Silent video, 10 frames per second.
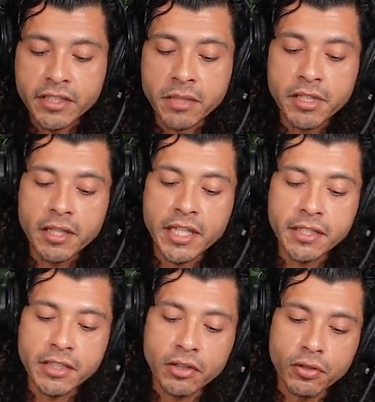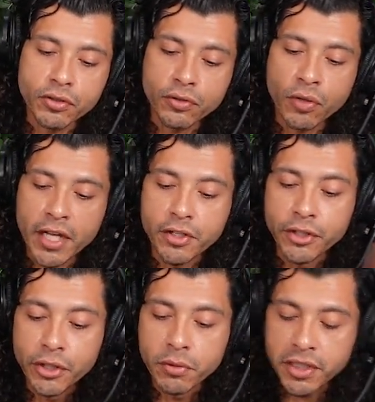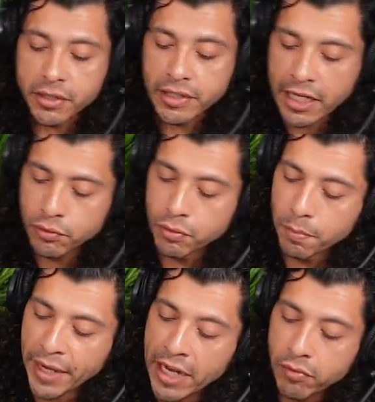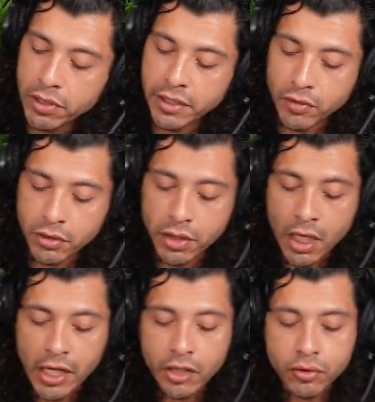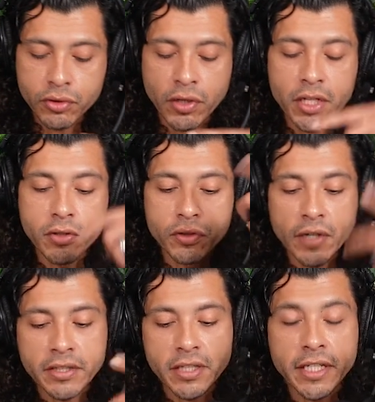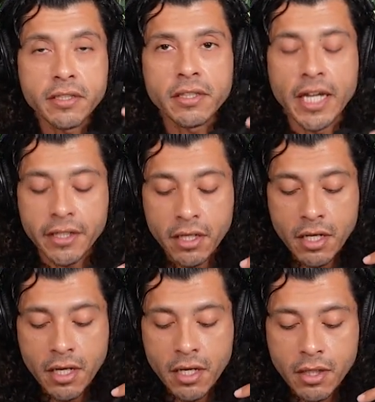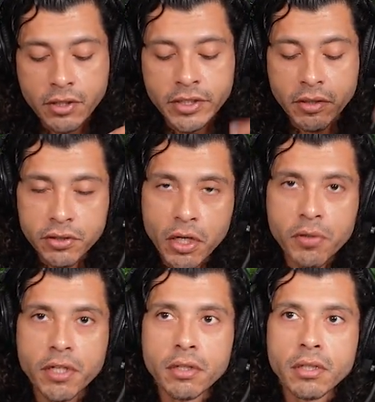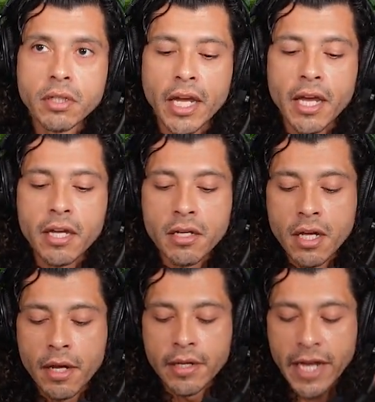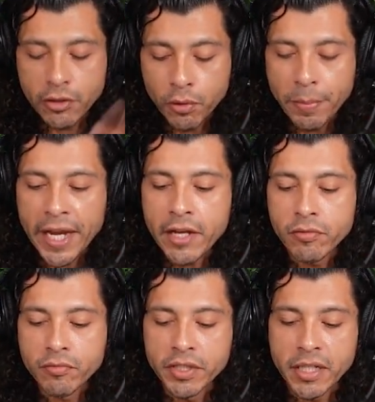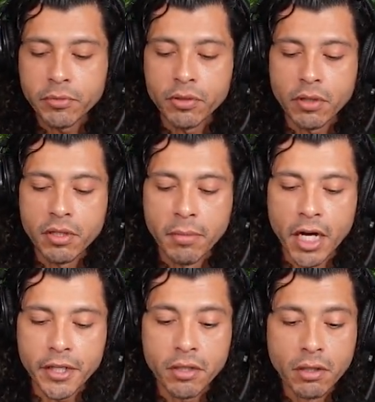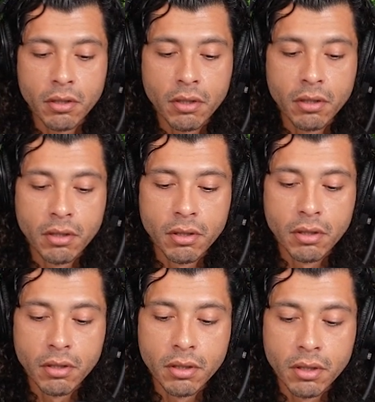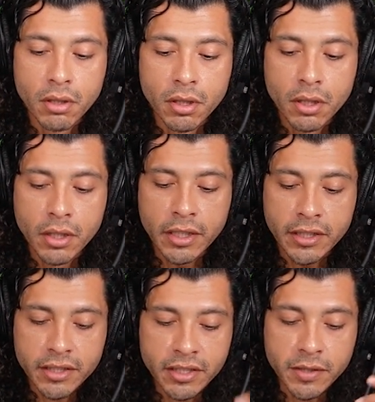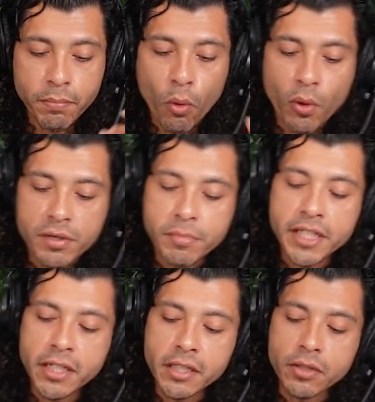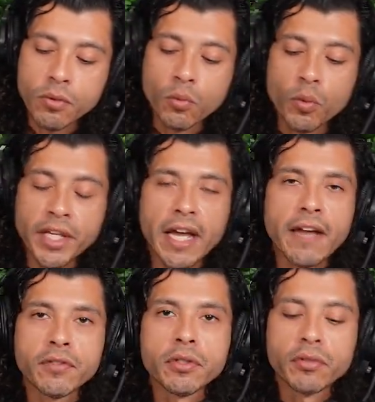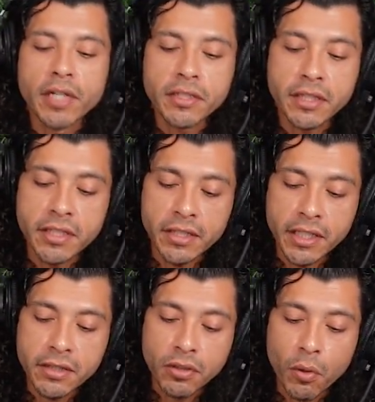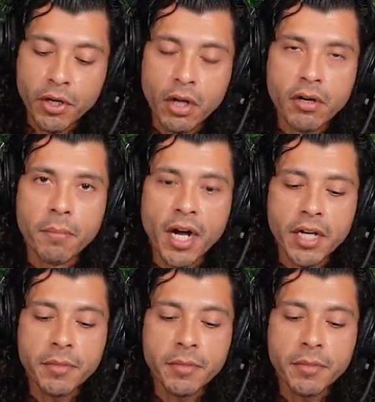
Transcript: And some of the things that they're trying to do, these natural pain relievers, is they're trying to address things like serotonin and natural pain receptors on the body. And this is important because we have to address these things going on in our